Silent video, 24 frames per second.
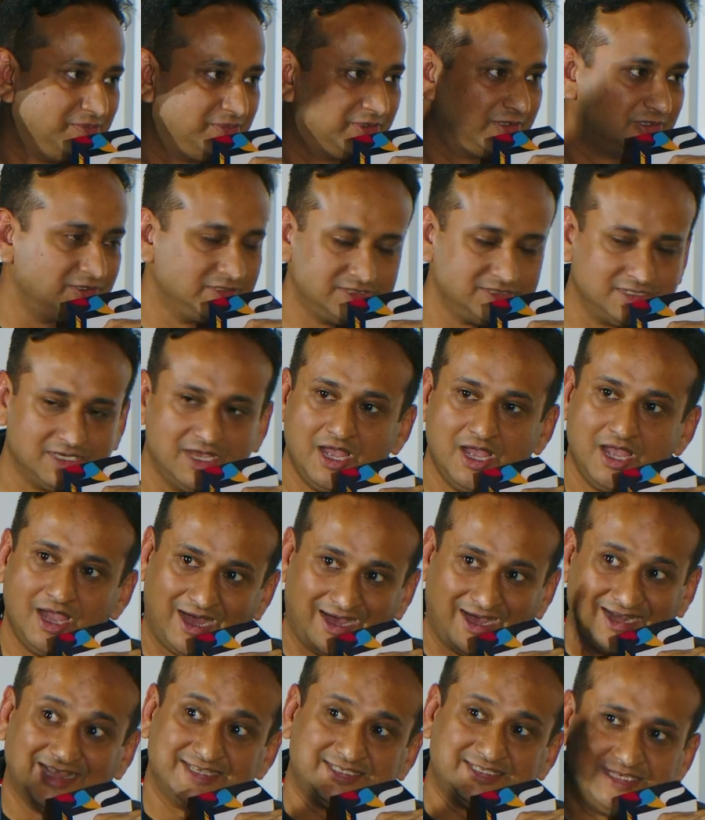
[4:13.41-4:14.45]
because
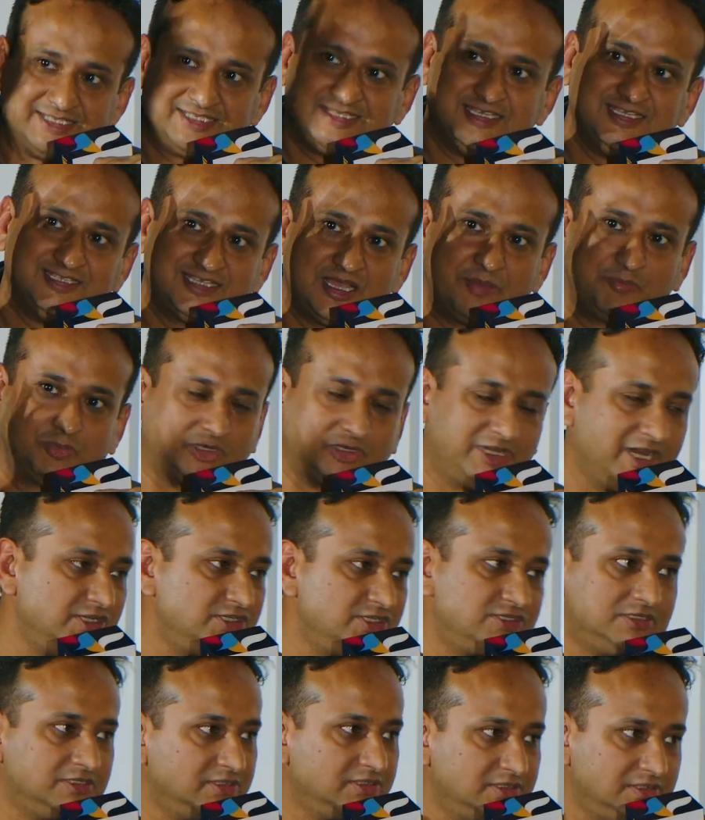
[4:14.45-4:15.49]
unless he sees our
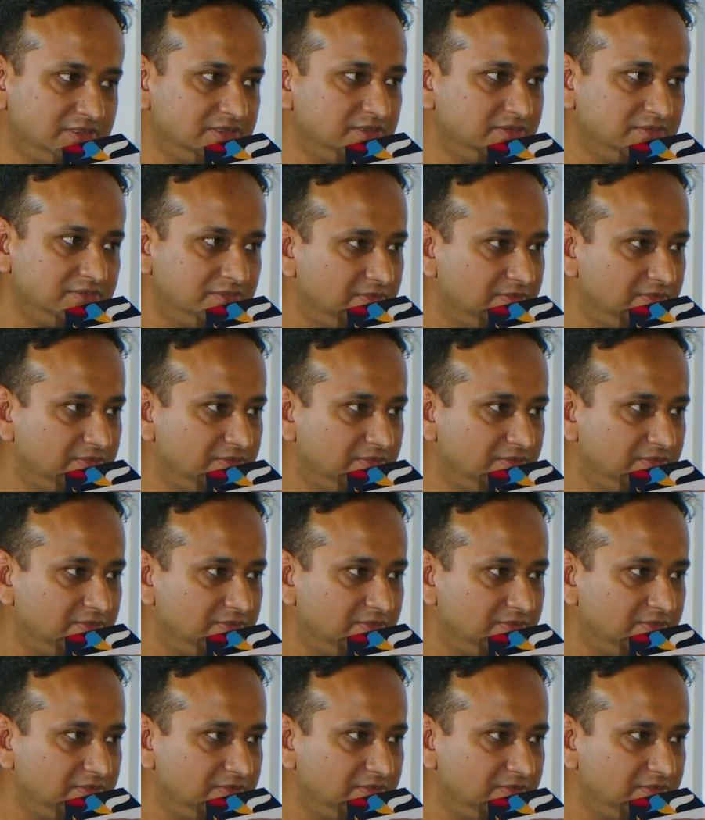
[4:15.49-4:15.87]
potential,